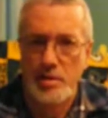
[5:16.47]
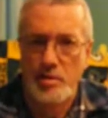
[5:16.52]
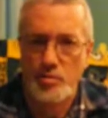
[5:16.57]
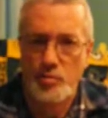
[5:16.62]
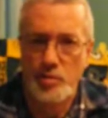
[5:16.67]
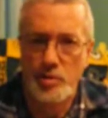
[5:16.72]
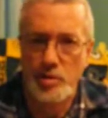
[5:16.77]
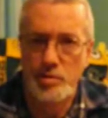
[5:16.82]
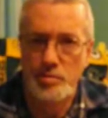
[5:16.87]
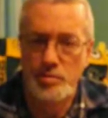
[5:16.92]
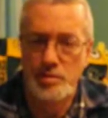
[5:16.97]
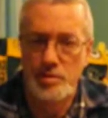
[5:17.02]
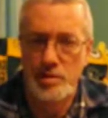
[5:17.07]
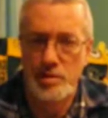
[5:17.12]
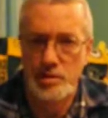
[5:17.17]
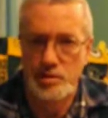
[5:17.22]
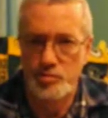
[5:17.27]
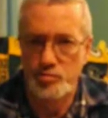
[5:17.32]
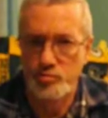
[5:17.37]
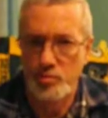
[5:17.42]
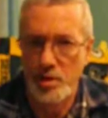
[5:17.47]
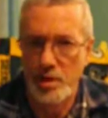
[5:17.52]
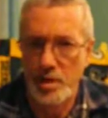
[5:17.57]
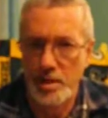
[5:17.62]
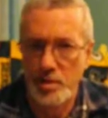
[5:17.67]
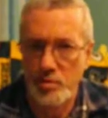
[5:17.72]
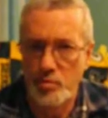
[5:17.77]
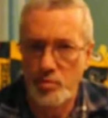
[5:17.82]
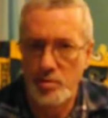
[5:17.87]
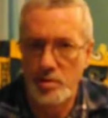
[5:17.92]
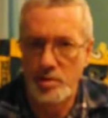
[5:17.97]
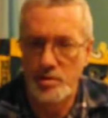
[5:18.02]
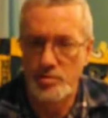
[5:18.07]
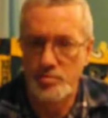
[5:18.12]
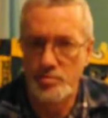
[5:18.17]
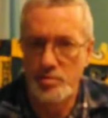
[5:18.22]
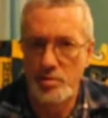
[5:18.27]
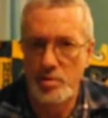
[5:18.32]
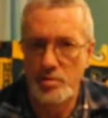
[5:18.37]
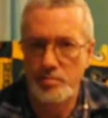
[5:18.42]
what is right and what
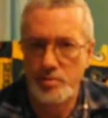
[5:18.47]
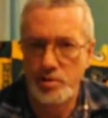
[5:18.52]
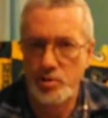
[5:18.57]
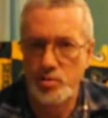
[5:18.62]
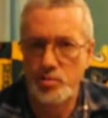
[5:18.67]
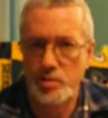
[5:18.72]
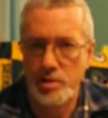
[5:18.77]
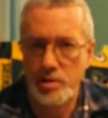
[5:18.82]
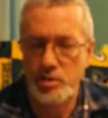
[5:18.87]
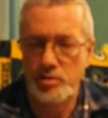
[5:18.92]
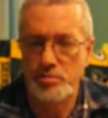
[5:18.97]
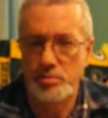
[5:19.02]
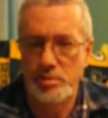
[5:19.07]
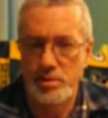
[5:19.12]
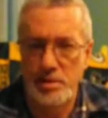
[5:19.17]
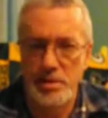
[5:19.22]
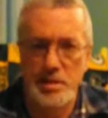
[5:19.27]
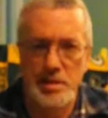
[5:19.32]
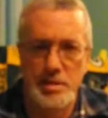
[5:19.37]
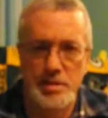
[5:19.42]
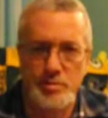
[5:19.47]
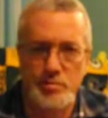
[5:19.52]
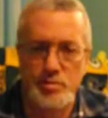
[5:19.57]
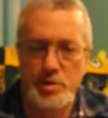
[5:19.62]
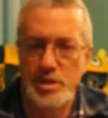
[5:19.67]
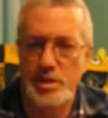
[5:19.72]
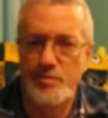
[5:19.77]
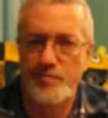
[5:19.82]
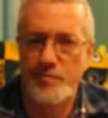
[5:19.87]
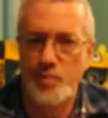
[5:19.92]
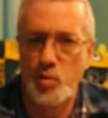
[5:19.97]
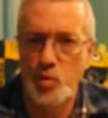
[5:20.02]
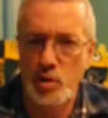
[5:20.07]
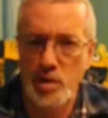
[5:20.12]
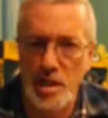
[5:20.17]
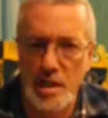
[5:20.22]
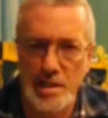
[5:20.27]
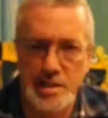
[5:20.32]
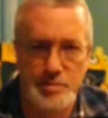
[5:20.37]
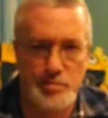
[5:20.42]
is wrong between you and God. Read the four
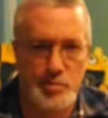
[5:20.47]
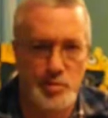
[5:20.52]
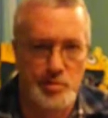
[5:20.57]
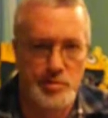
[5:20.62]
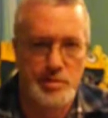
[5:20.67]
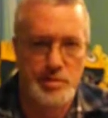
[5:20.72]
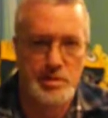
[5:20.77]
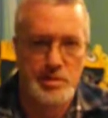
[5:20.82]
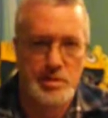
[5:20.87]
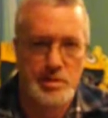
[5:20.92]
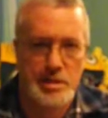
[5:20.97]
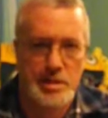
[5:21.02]
Gospels.